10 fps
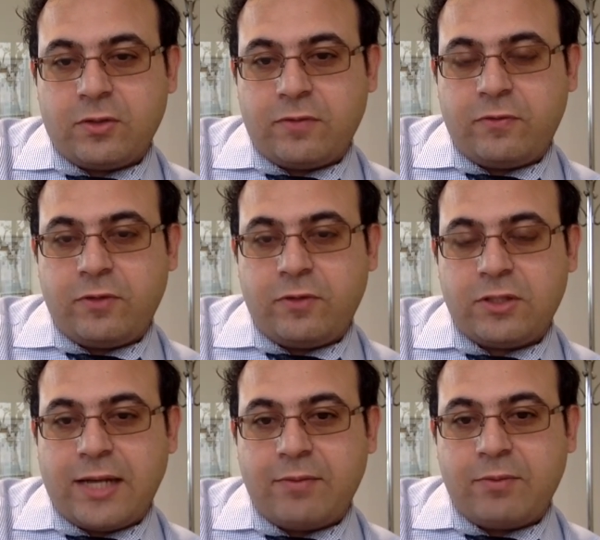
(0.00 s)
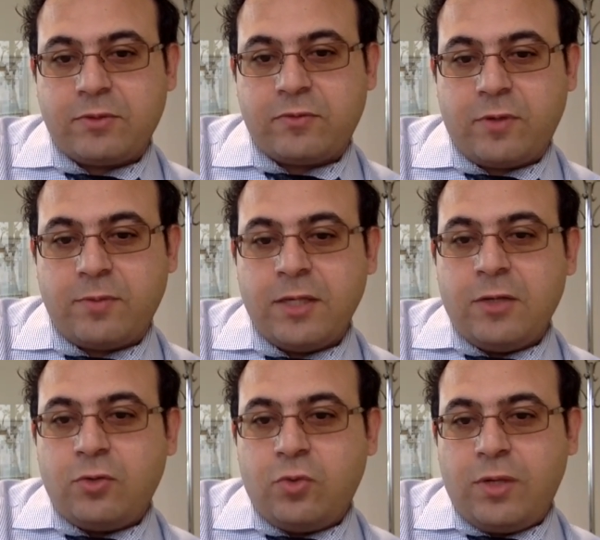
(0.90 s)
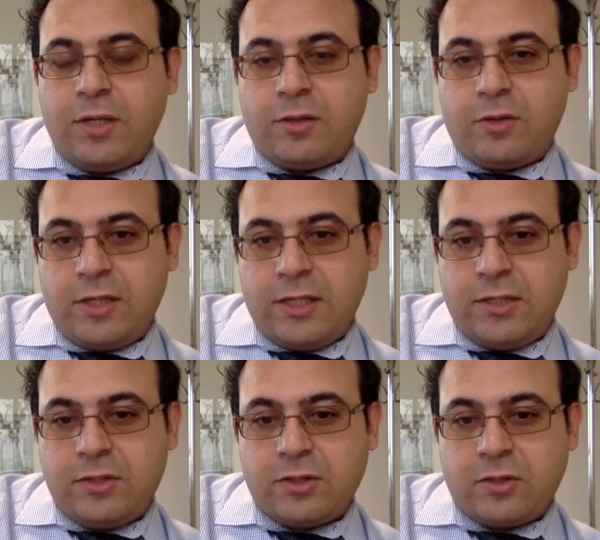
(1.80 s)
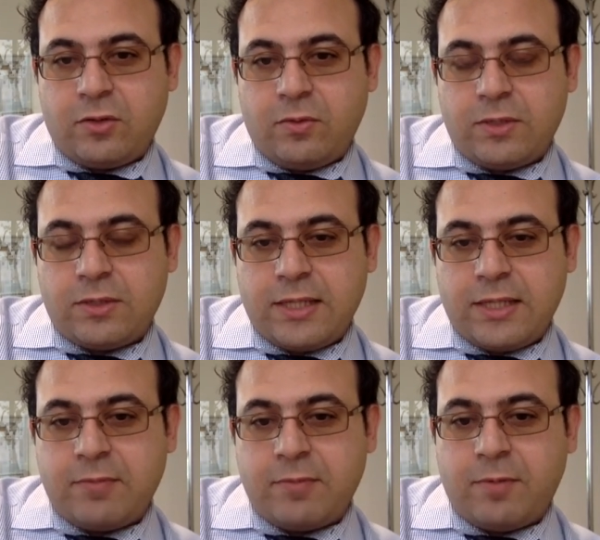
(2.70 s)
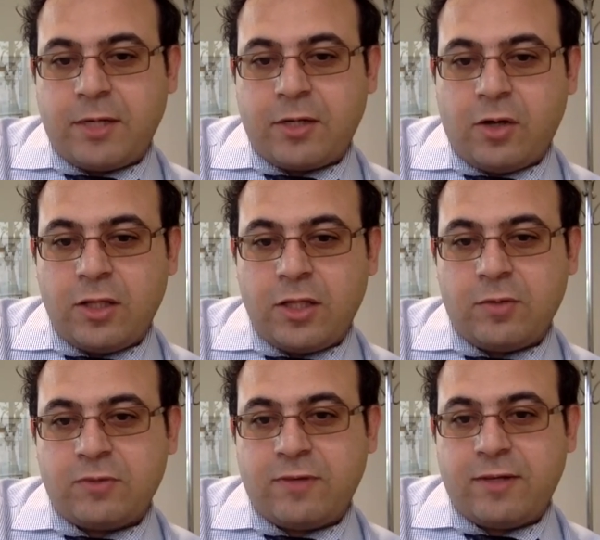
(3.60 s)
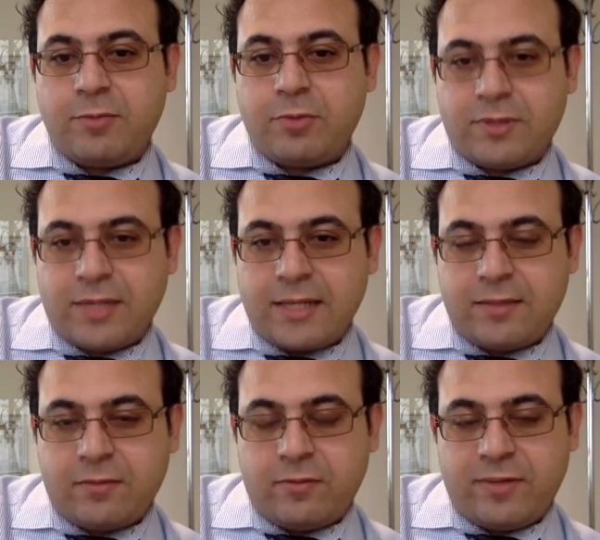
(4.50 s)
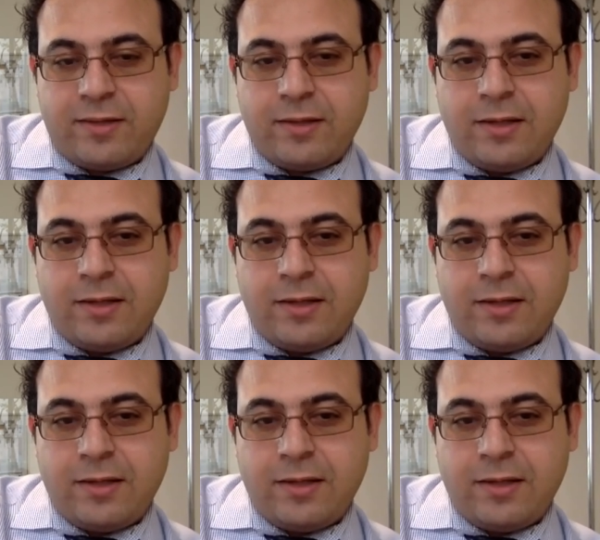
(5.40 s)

The footage I had was from 20, 30 years ago was taken by my colleague who was very protective of it.